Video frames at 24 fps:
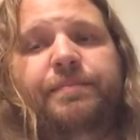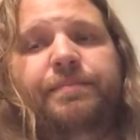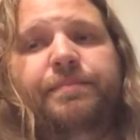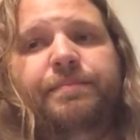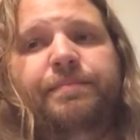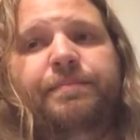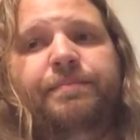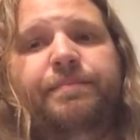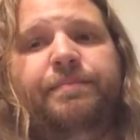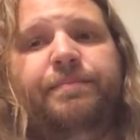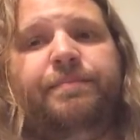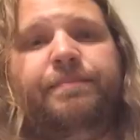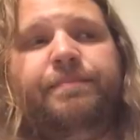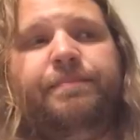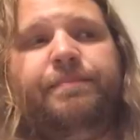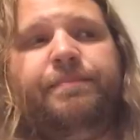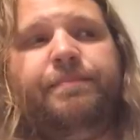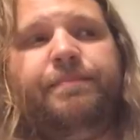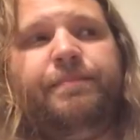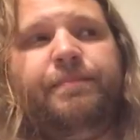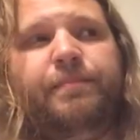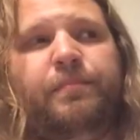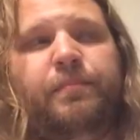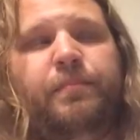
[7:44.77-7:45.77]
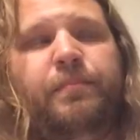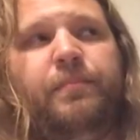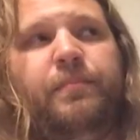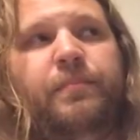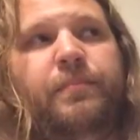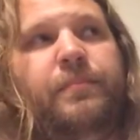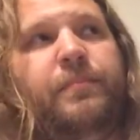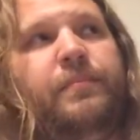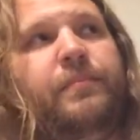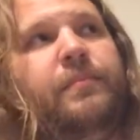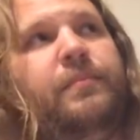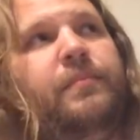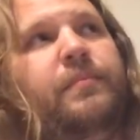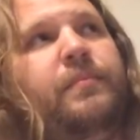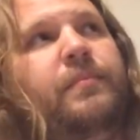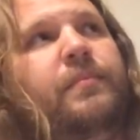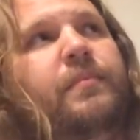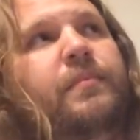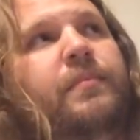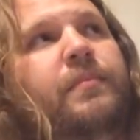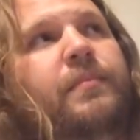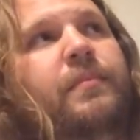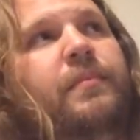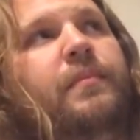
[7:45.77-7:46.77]

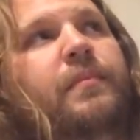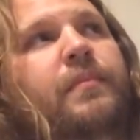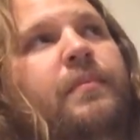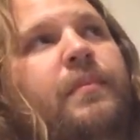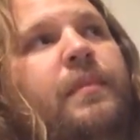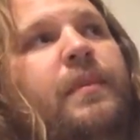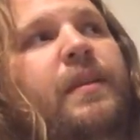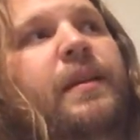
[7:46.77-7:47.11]
(no one is talking)